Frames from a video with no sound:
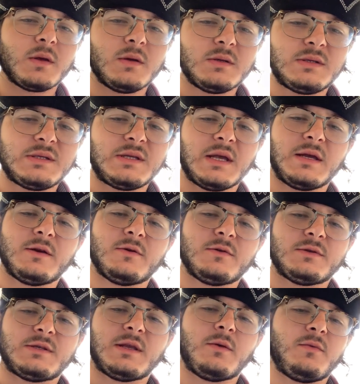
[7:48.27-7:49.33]

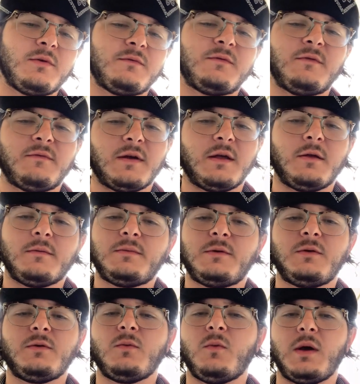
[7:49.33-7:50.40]
standards that we've
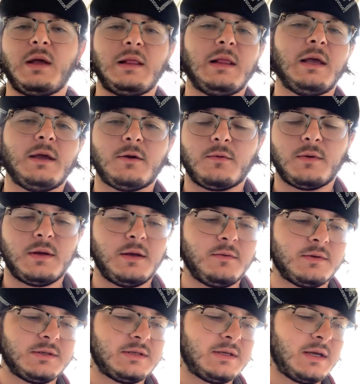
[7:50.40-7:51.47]
developed way later when he
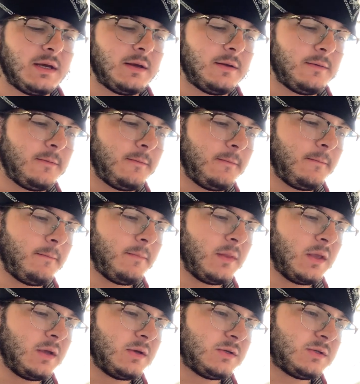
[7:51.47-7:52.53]
was dead.
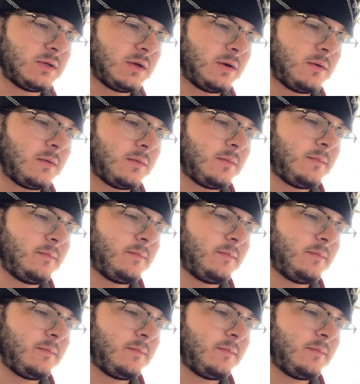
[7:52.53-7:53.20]
So